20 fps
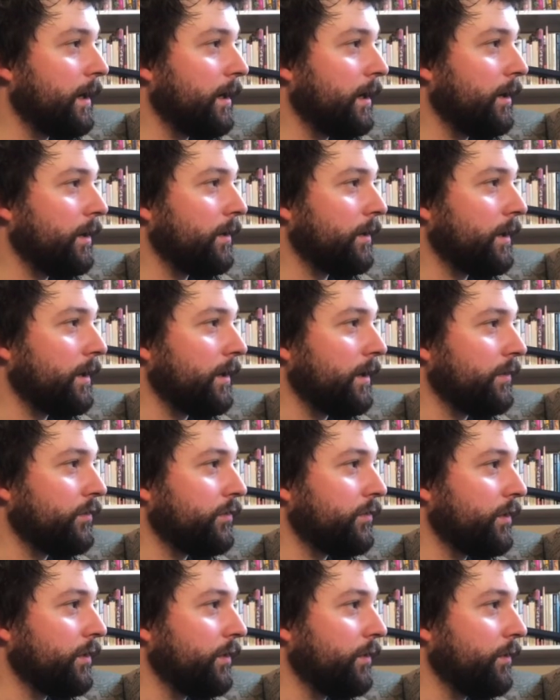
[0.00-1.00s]
Okay,
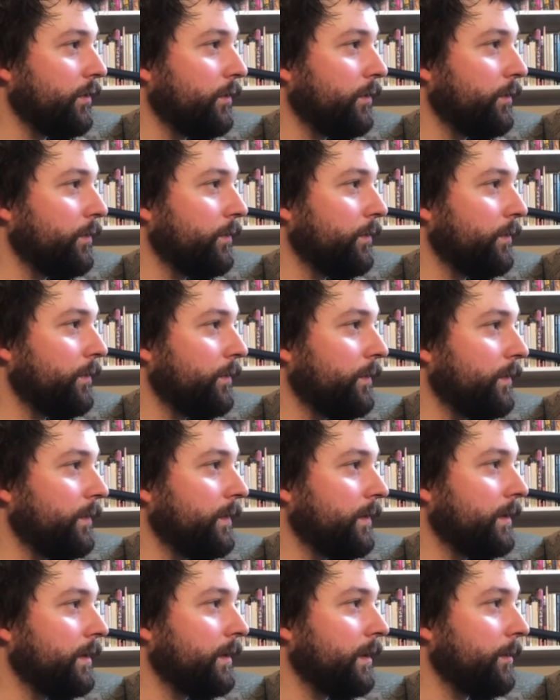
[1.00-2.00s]
so
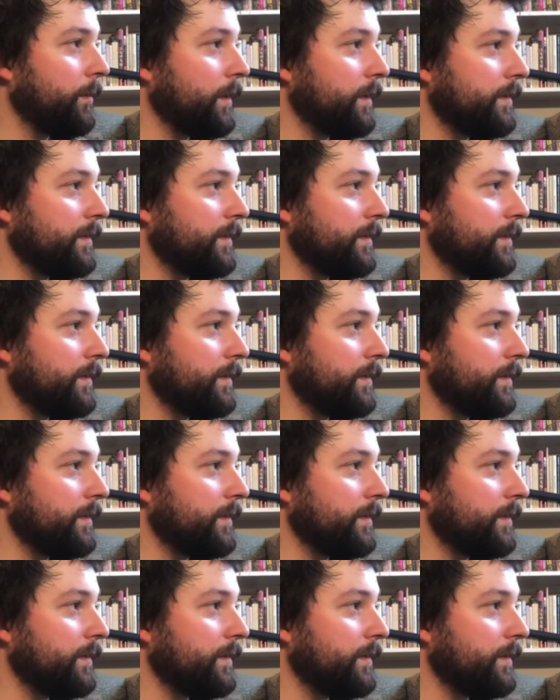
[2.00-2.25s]
give me a